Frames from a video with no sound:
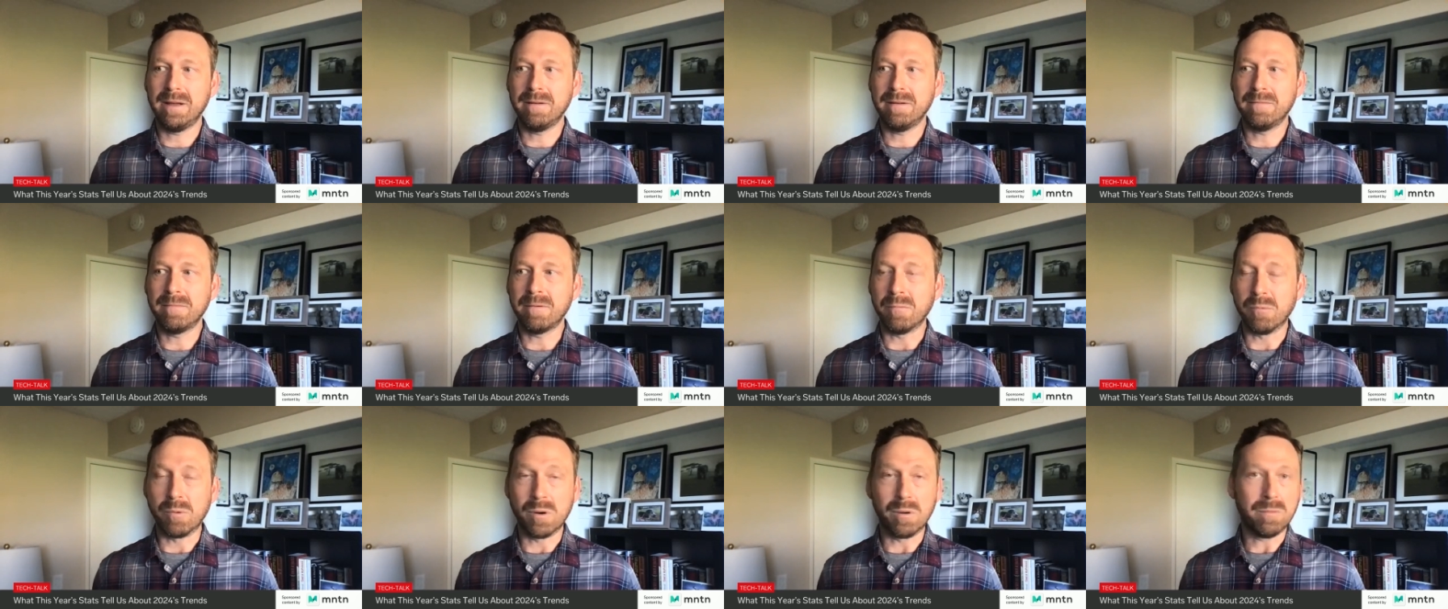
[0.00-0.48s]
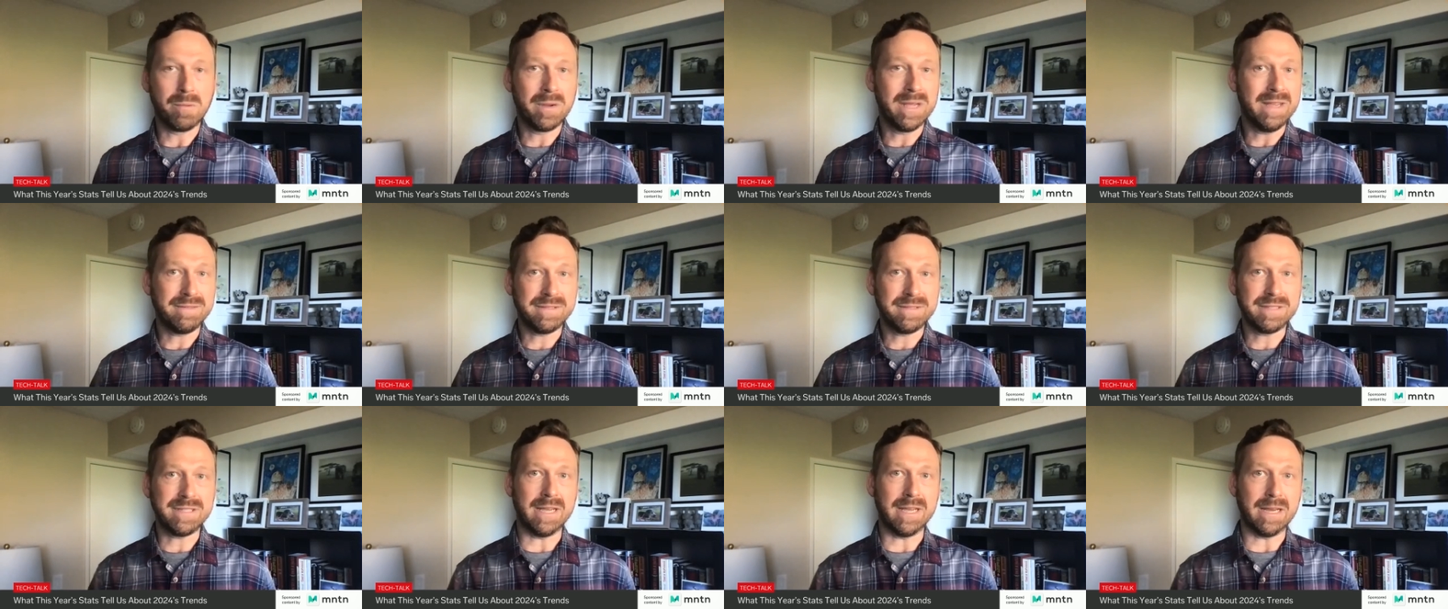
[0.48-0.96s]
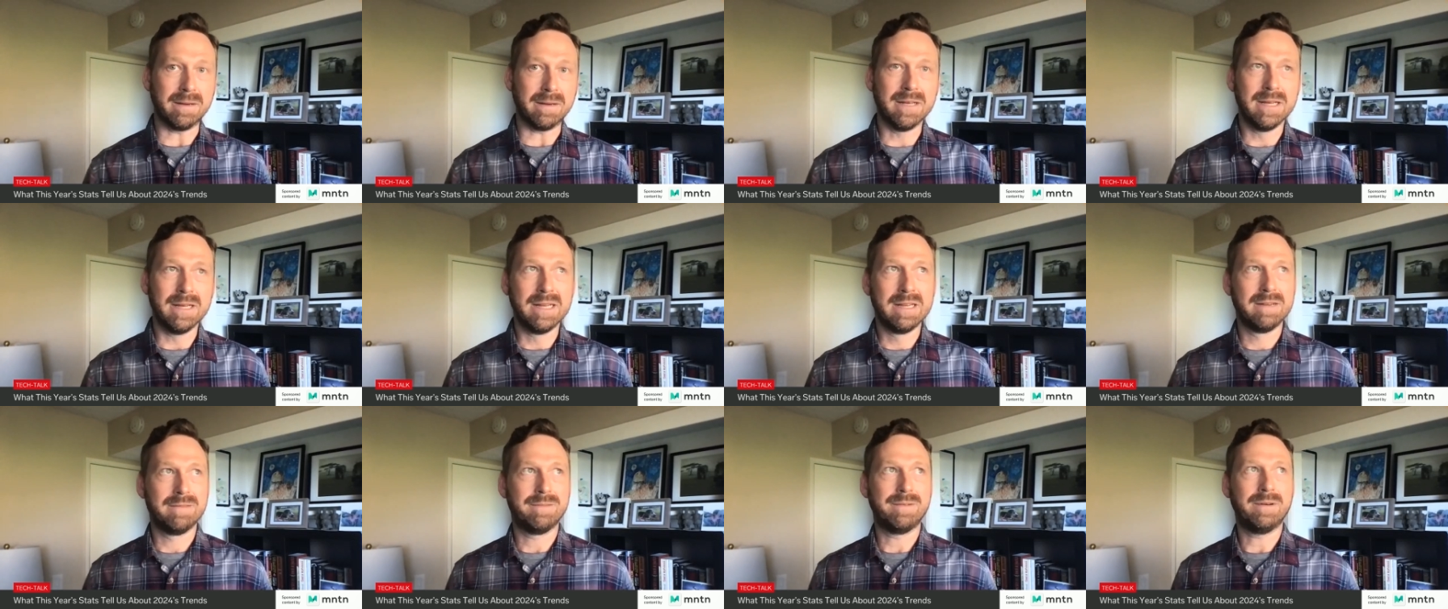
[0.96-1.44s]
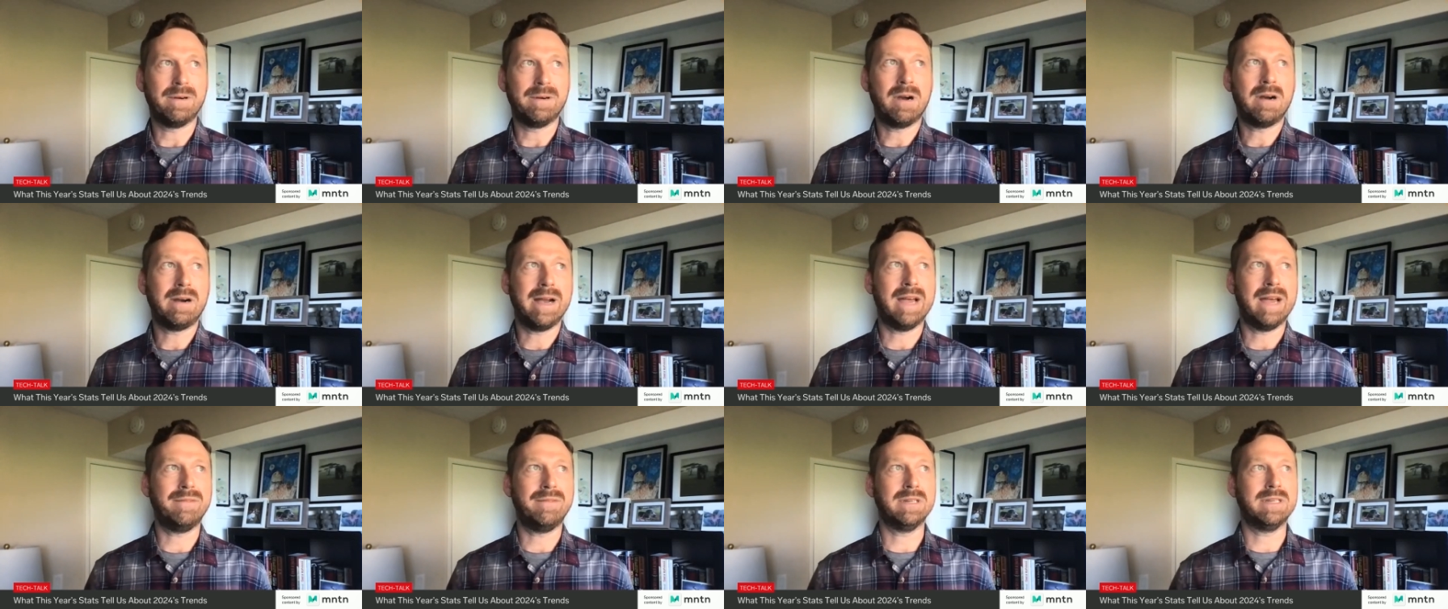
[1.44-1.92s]
what we've seen for our
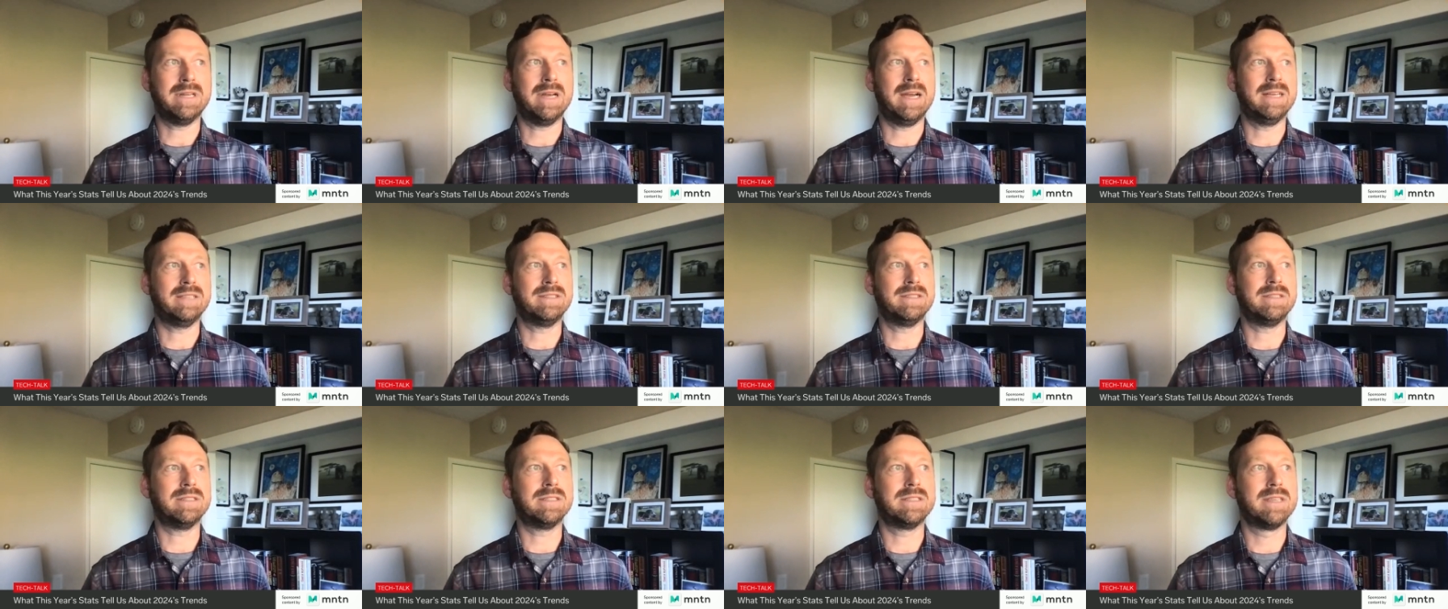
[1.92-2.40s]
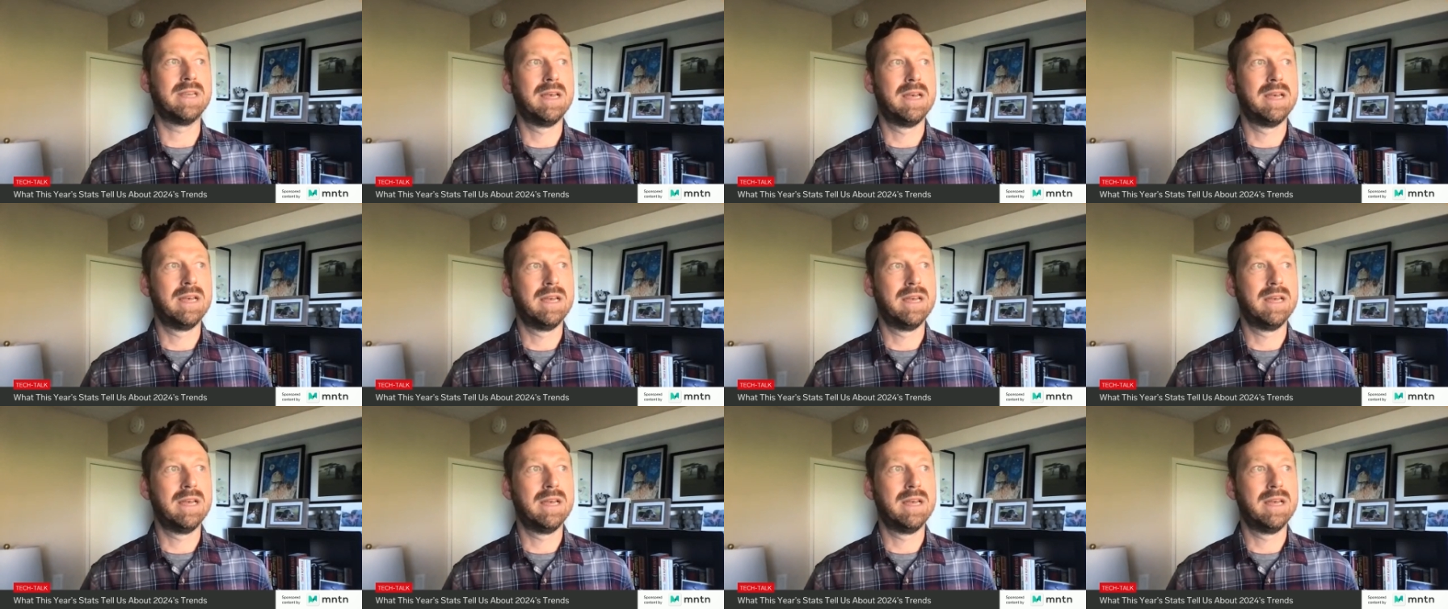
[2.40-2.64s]
advertisers,